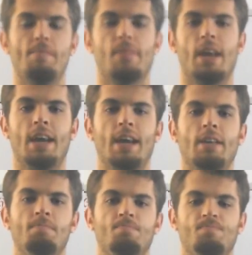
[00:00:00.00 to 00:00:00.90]
and
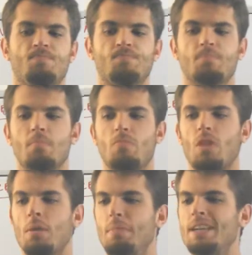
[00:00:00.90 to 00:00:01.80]

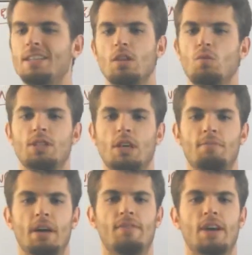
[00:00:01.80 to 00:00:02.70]
basically what
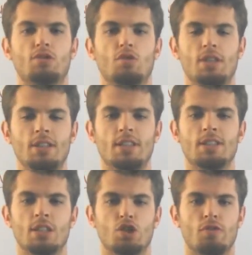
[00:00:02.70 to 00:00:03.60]
self-myofascial release is,
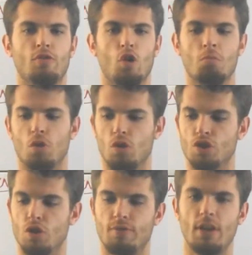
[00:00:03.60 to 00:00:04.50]
it's a foam roller.
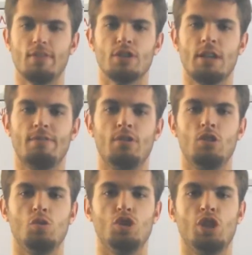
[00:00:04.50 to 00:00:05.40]
So if you ever step foot
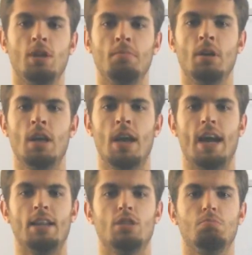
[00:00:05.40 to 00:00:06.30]
into a gym, and
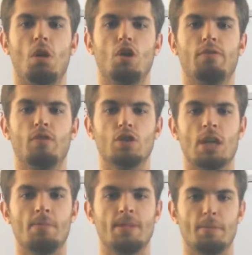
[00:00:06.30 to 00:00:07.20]
this is probably your first time
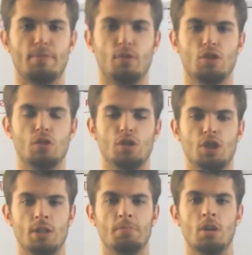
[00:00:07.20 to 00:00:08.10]
stepping foot into a
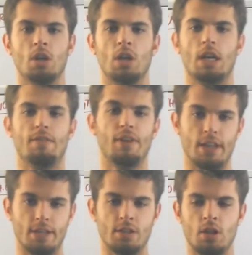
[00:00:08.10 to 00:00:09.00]
gym, if it
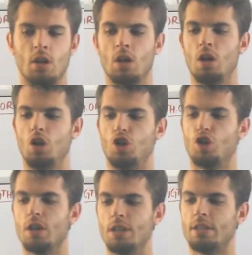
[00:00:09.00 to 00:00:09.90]
is, you're
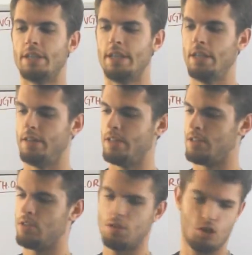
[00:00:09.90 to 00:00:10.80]
going to see
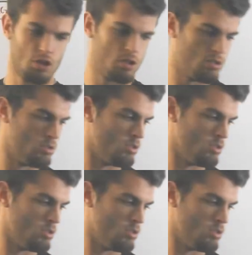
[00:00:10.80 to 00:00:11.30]
this